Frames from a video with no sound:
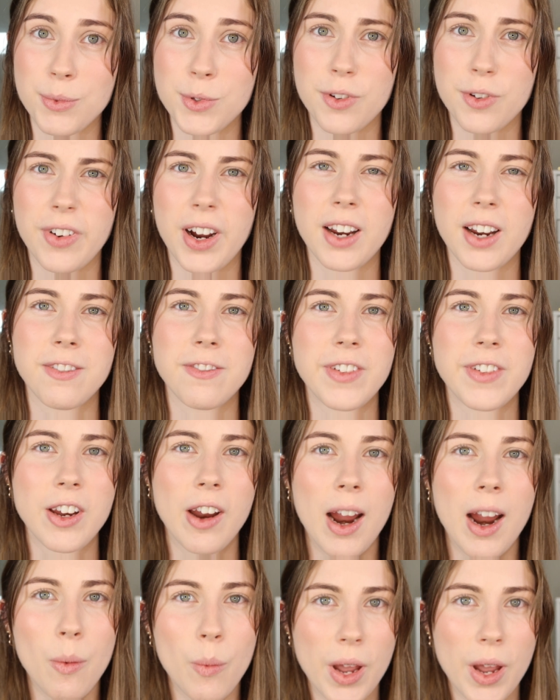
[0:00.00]
So if I can
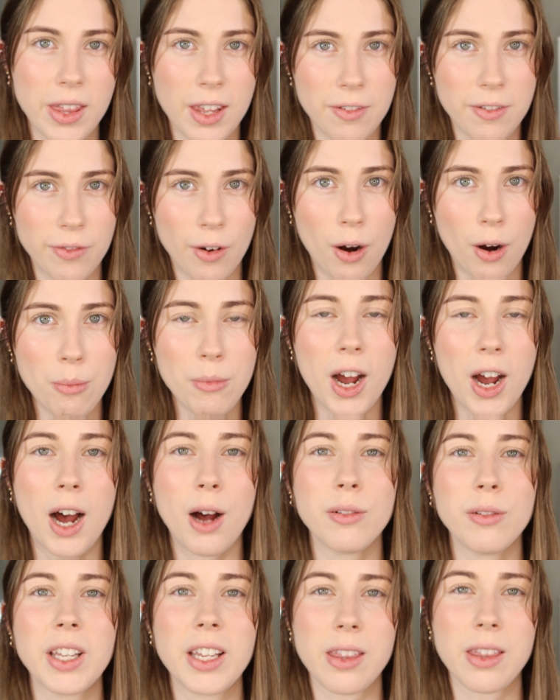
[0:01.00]
figure out where they're from,
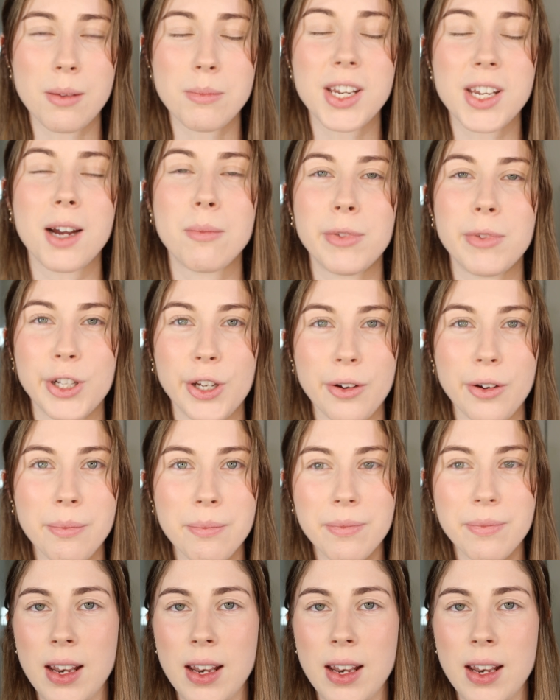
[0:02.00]
I'll link them down below.